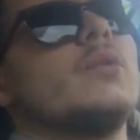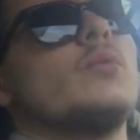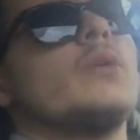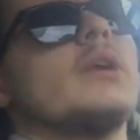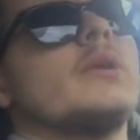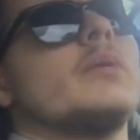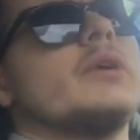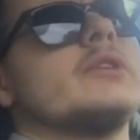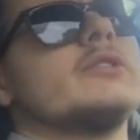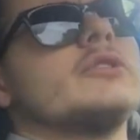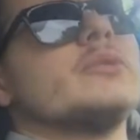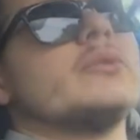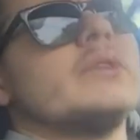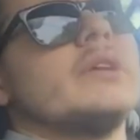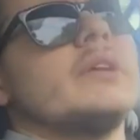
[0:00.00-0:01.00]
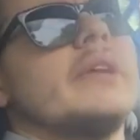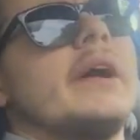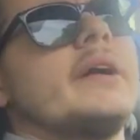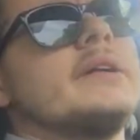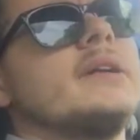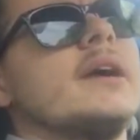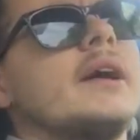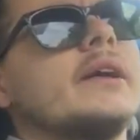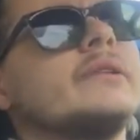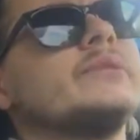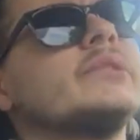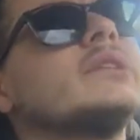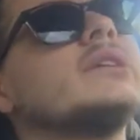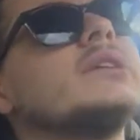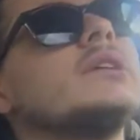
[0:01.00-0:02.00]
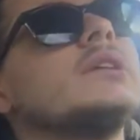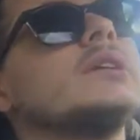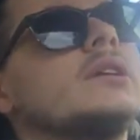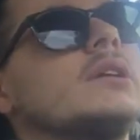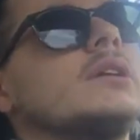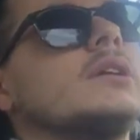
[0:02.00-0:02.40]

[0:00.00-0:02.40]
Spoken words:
what I want to do with it, I really